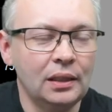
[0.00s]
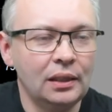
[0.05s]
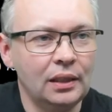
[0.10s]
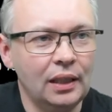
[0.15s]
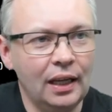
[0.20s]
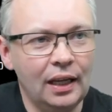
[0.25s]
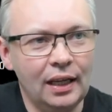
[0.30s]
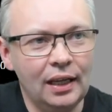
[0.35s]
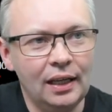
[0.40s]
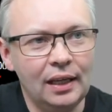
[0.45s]

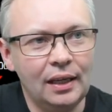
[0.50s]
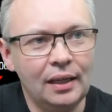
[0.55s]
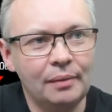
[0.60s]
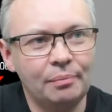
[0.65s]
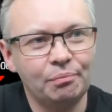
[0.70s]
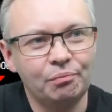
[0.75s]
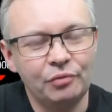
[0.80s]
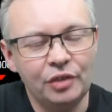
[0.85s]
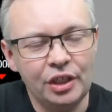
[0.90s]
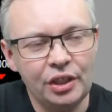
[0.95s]

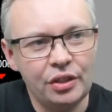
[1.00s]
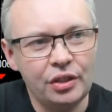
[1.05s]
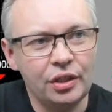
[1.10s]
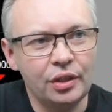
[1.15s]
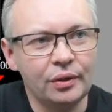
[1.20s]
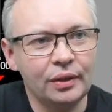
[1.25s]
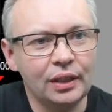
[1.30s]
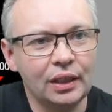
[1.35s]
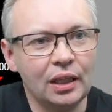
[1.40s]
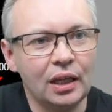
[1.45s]
The ECU
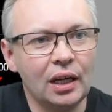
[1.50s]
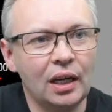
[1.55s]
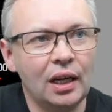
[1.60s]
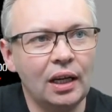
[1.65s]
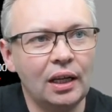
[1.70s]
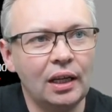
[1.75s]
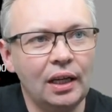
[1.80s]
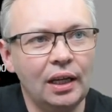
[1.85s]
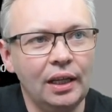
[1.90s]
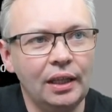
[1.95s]
in the
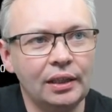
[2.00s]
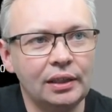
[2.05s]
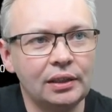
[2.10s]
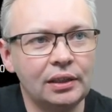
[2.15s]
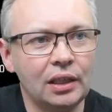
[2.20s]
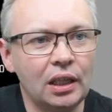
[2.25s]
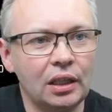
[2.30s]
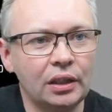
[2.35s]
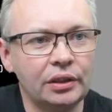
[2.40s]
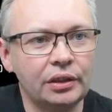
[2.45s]
car is
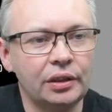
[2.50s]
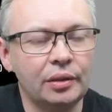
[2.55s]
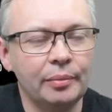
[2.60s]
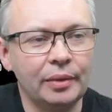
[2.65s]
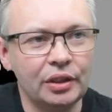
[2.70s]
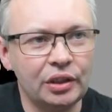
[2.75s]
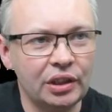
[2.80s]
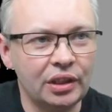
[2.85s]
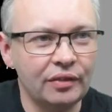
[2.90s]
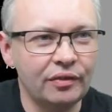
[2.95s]
not the
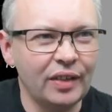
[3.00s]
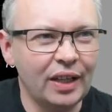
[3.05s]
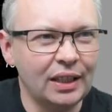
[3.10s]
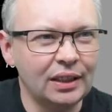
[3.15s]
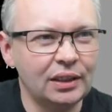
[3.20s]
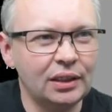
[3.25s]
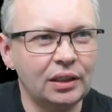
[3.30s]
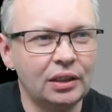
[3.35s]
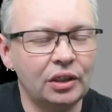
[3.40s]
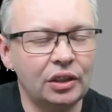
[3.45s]
most
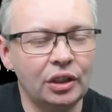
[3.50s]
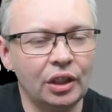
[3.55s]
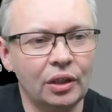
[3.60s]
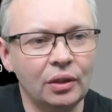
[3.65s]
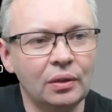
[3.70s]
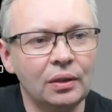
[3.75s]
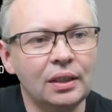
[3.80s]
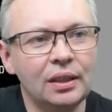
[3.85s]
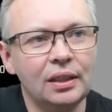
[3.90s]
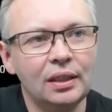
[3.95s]
advanced, so
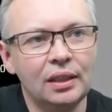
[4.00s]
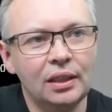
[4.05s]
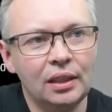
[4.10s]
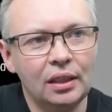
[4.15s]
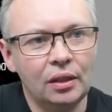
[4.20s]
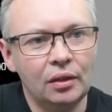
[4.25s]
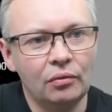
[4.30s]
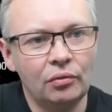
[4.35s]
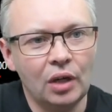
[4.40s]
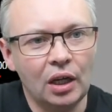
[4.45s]

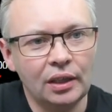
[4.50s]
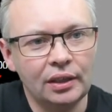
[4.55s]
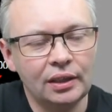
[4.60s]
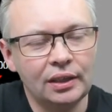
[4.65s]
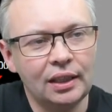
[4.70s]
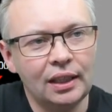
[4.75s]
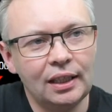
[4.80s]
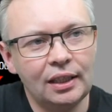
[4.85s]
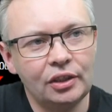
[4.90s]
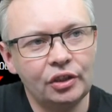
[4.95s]
rather
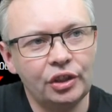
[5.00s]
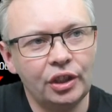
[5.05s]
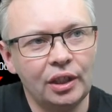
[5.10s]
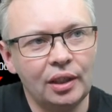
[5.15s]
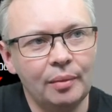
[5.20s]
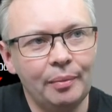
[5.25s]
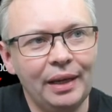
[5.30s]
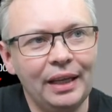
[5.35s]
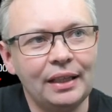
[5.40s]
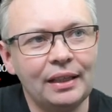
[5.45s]
than trying to
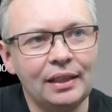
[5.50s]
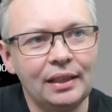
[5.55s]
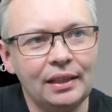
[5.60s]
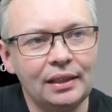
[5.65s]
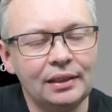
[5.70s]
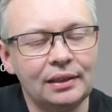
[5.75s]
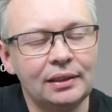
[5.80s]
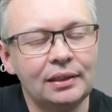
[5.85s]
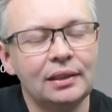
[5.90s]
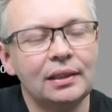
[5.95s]
make
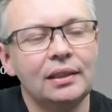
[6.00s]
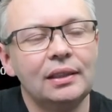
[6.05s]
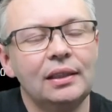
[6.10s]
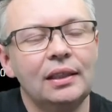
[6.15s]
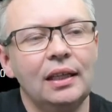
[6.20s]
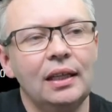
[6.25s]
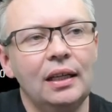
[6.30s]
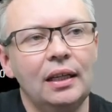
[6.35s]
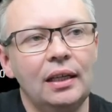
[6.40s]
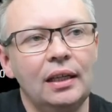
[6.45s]
this
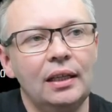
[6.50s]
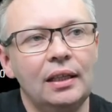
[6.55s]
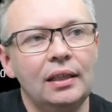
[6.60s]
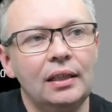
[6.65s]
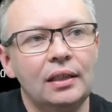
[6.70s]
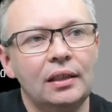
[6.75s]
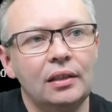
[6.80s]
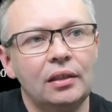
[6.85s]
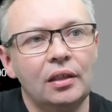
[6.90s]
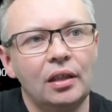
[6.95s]
a
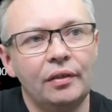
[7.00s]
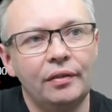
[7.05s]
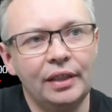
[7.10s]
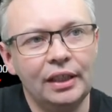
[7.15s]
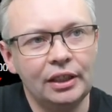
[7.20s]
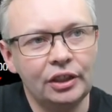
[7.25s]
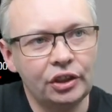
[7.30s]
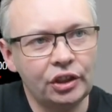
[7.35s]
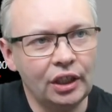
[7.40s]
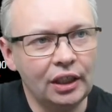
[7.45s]
really
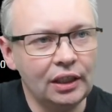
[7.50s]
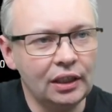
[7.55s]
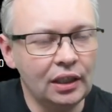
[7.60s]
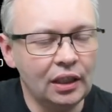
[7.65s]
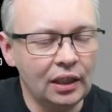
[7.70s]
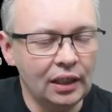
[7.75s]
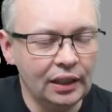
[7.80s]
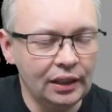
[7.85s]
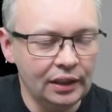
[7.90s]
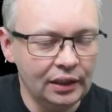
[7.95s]
straight
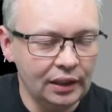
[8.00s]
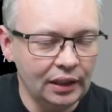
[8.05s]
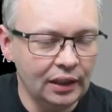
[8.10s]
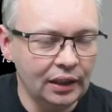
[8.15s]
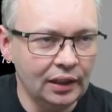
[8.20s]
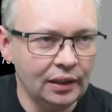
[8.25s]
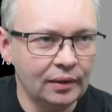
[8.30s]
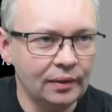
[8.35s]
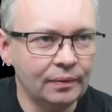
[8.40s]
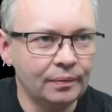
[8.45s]
line
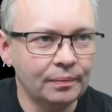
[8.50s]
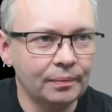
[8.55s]
in